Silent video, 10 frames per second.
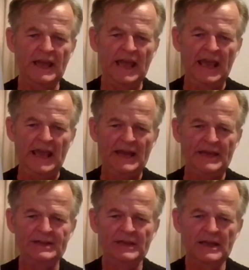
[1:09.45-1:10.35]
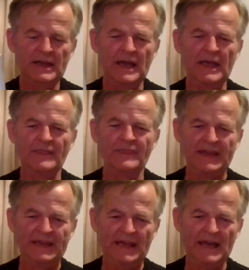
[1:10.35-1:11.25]
And
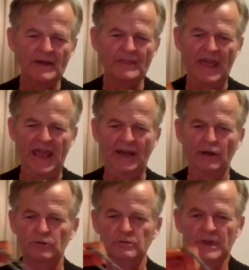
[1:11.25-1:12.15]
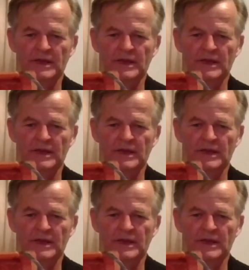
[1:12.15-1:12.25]
the handle,